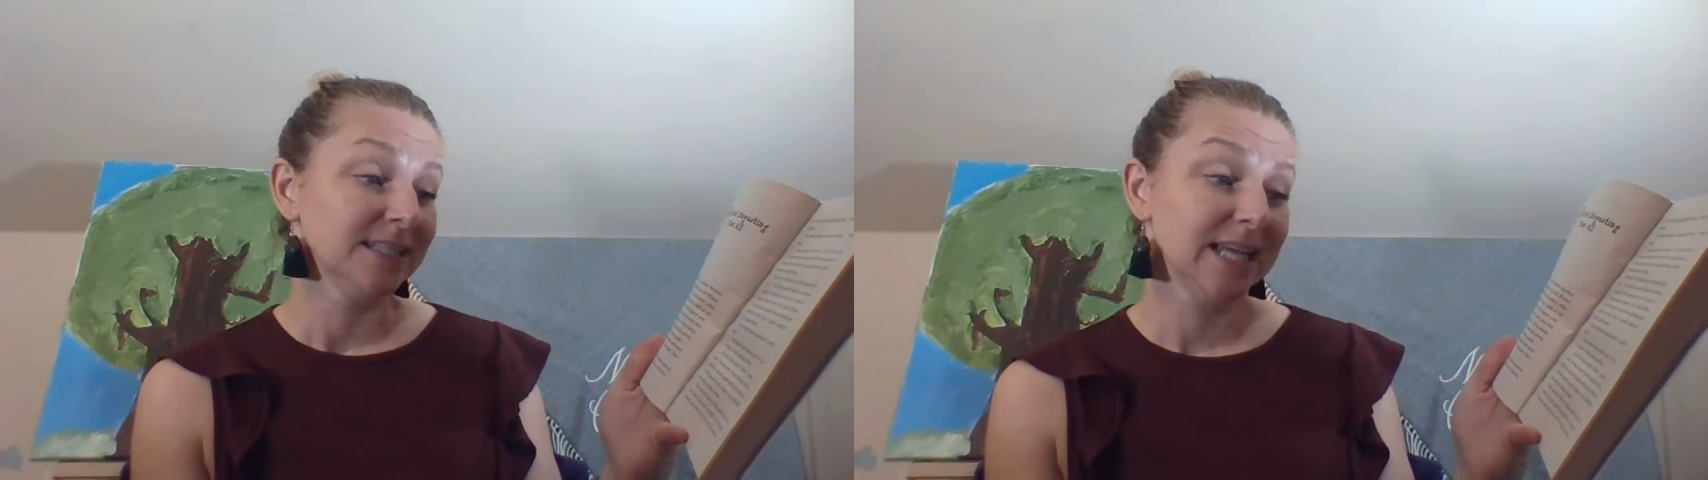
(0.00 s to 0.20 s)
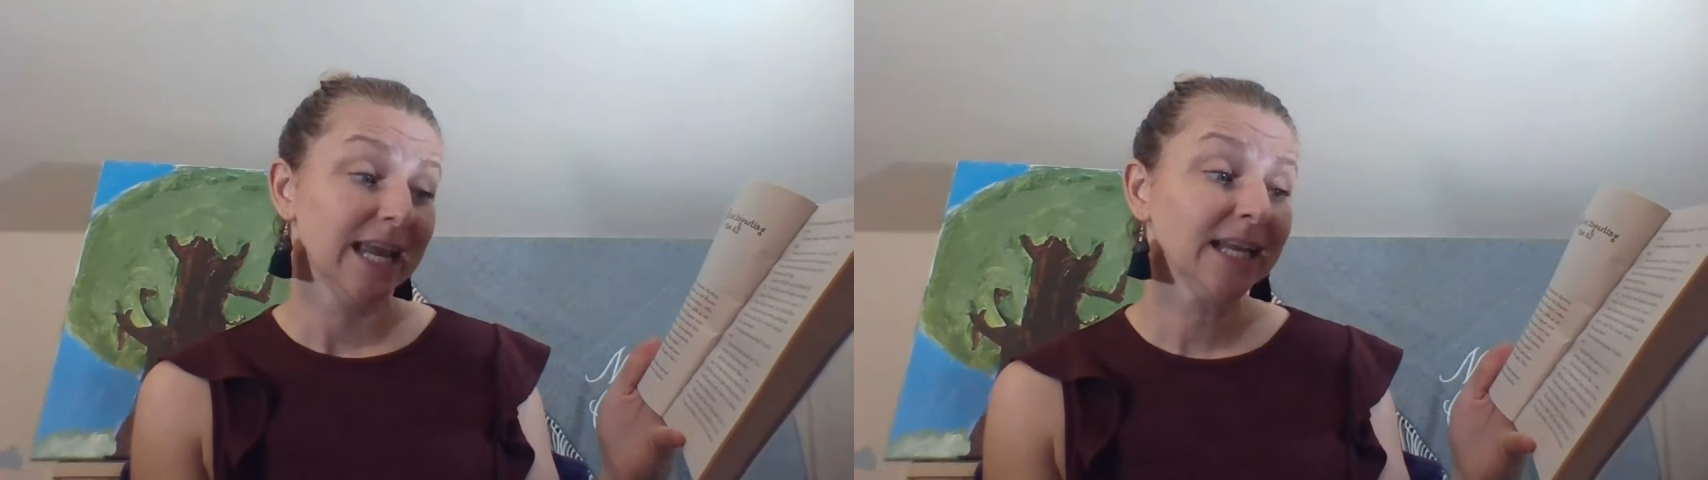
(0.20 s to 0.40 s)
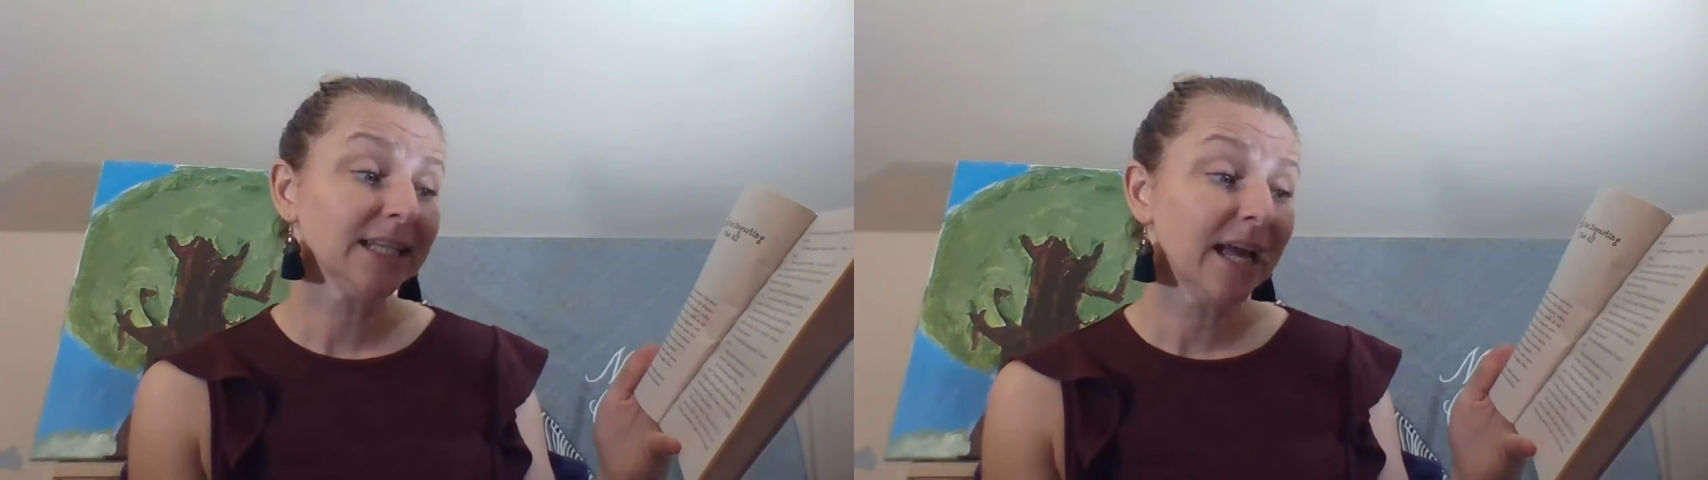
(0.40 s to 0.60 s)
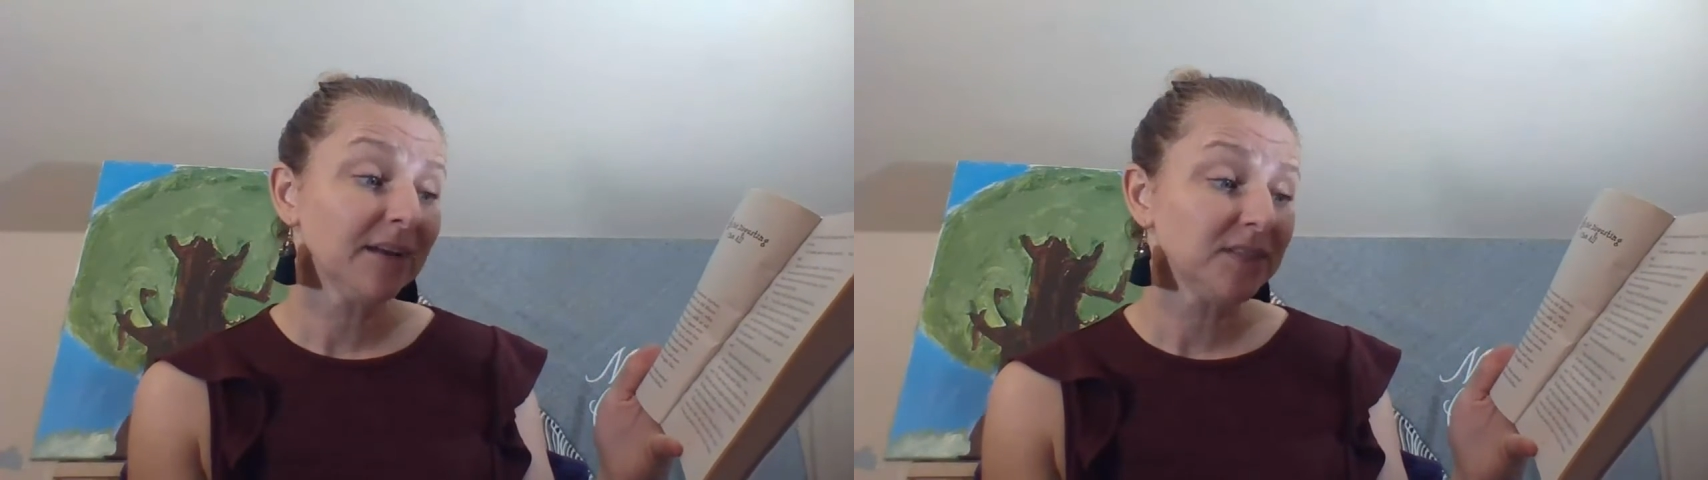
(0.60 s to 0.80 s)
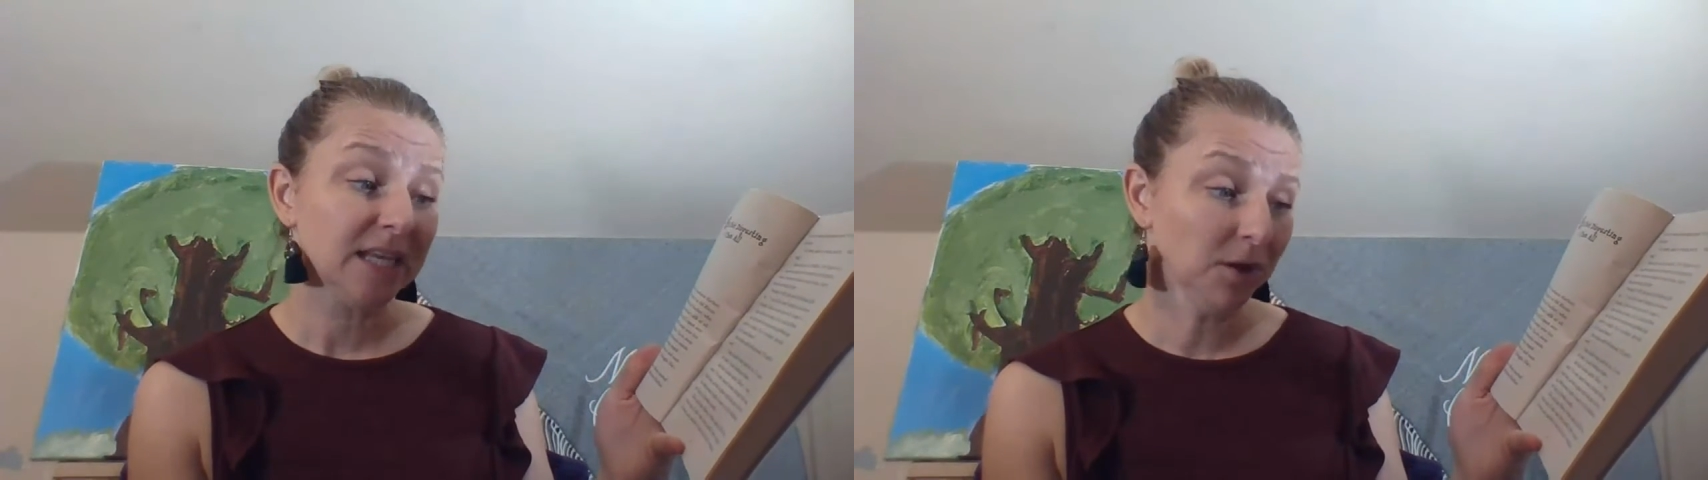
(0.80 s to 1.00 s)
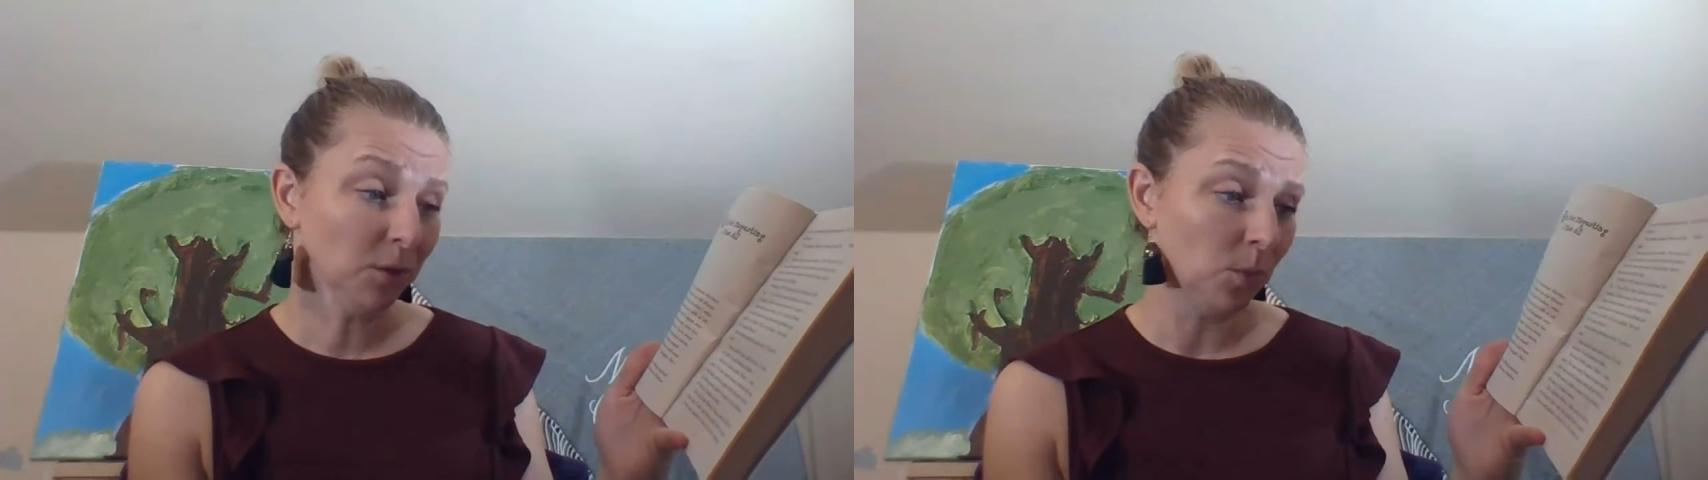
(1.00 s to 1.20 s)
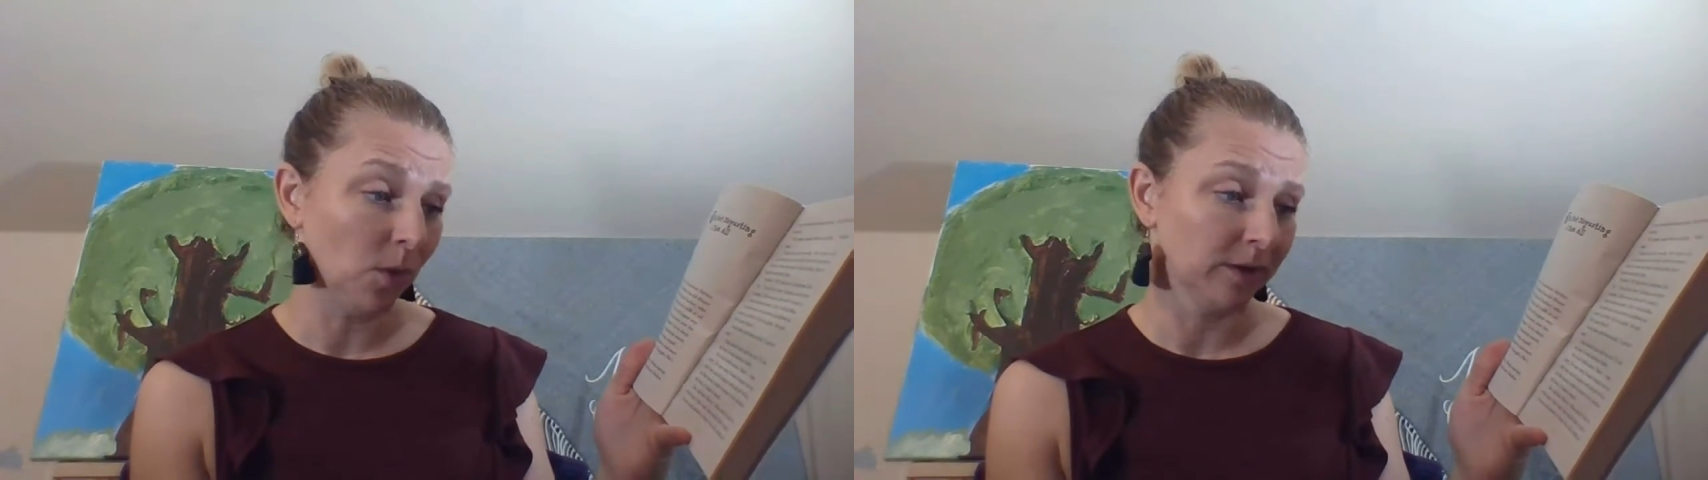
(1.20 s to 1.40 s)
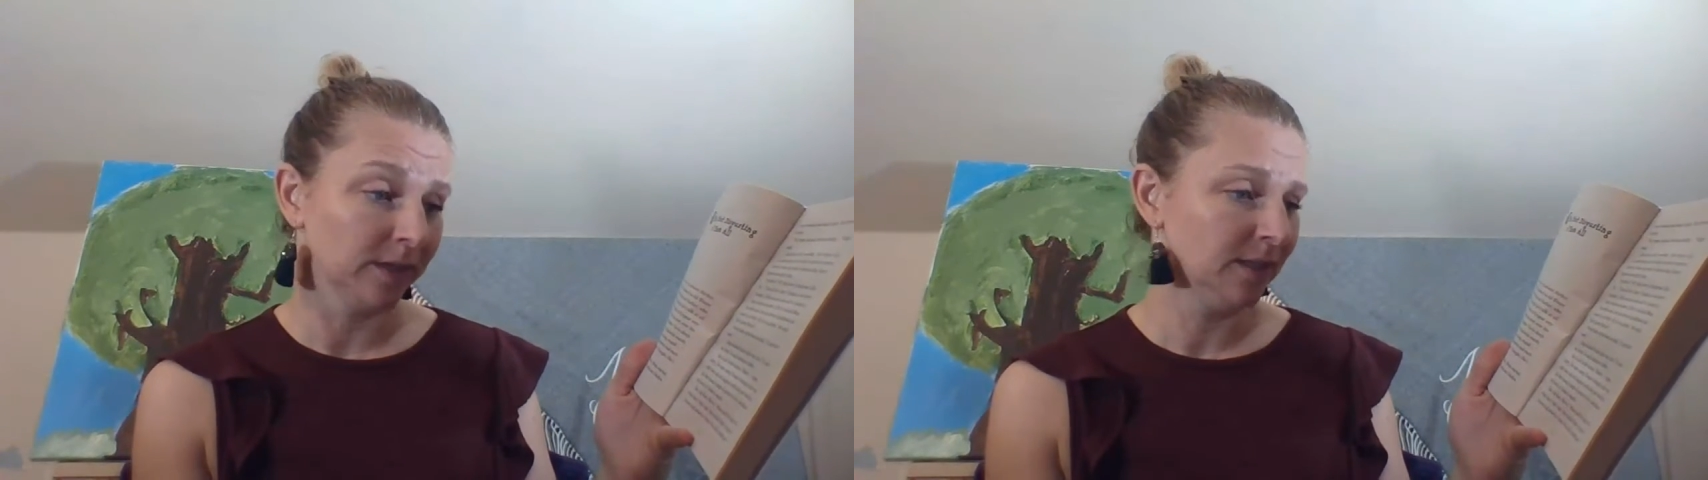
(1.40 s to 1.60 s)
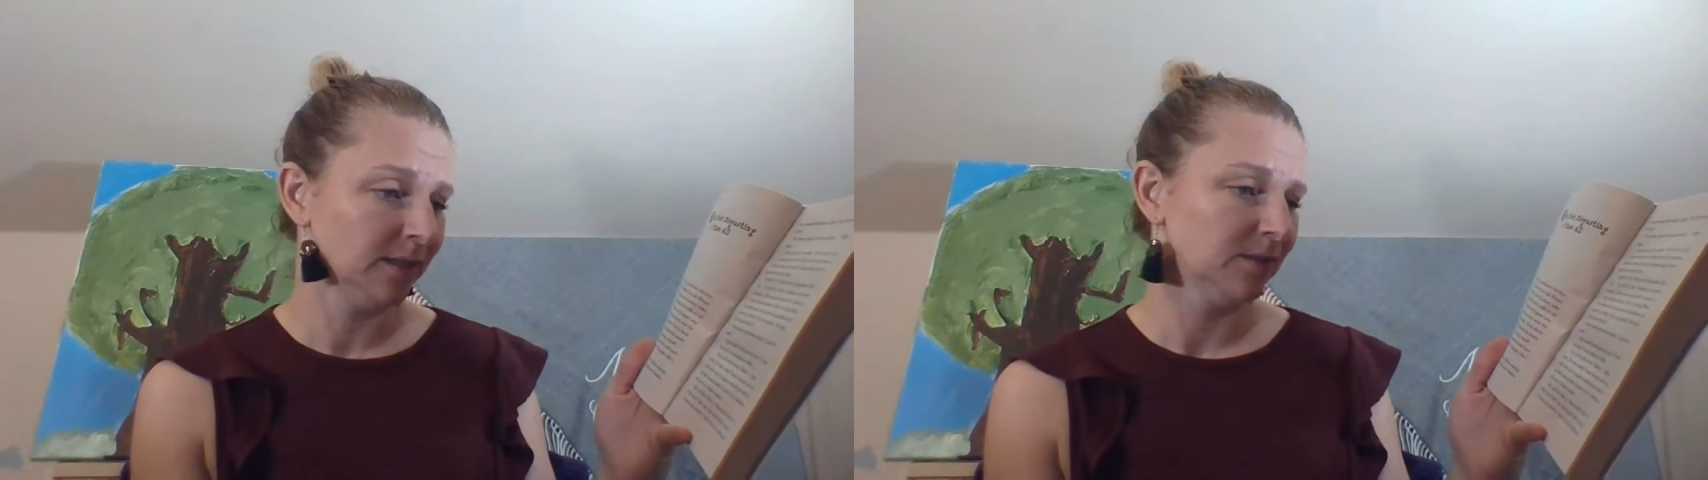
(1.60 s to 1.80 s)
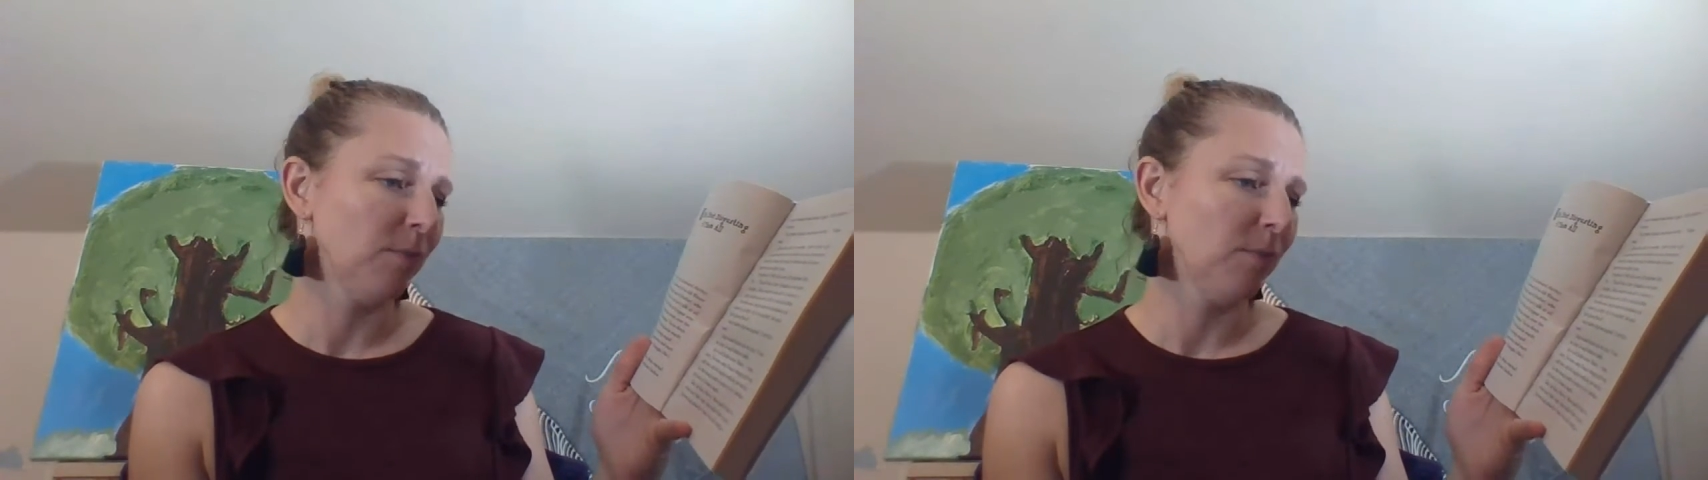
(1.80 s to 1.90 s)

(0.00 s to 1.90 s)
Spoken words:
Take a left here, Warren,